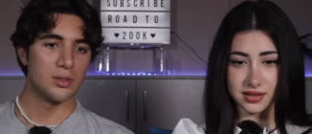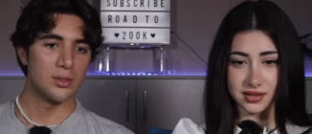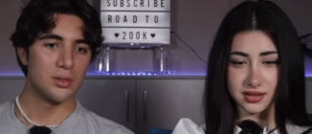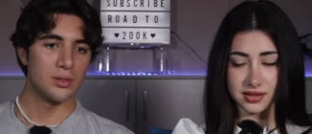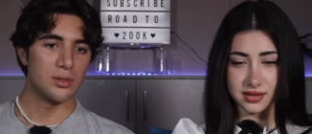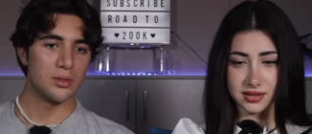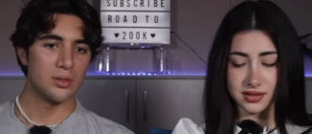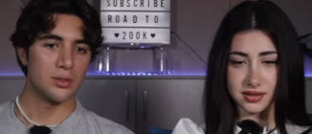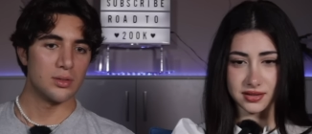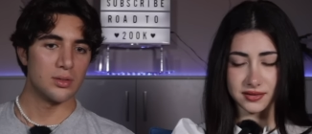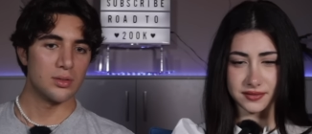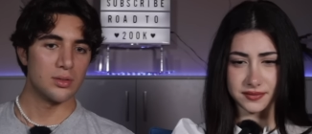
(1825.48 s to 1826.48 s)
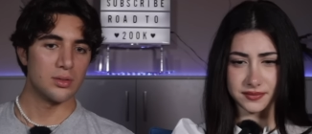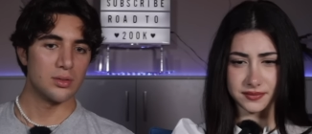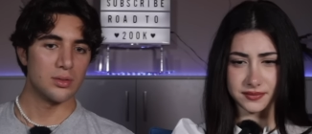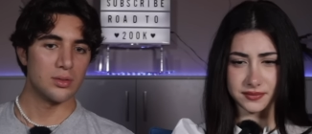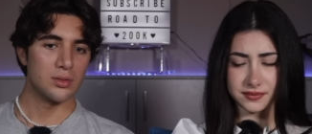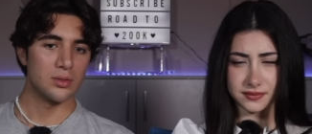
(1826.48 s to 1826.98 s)

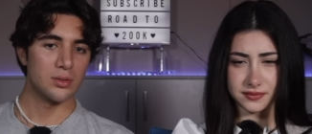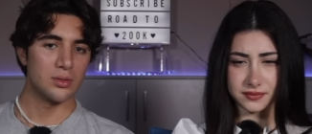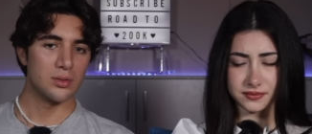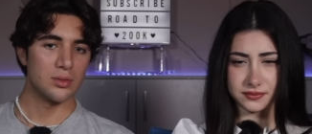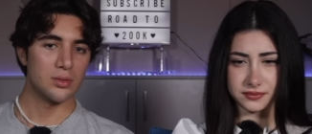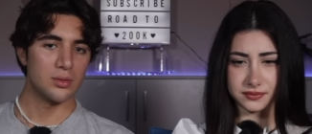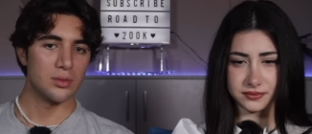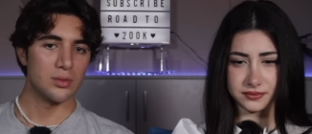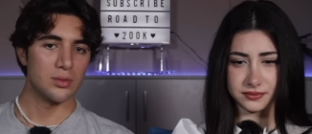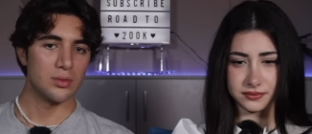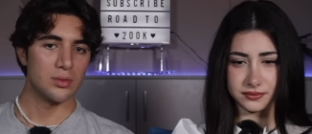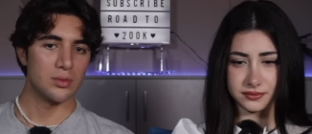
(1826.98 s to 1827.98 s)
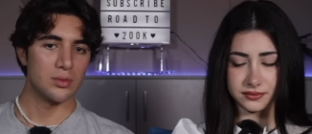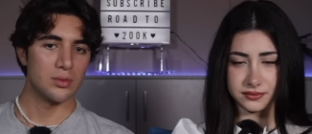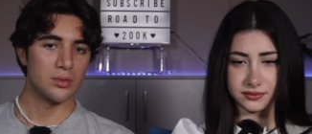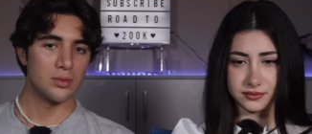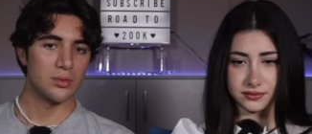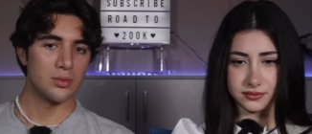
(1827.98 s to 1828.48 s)

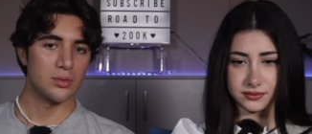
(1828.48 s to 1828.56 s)
(silence)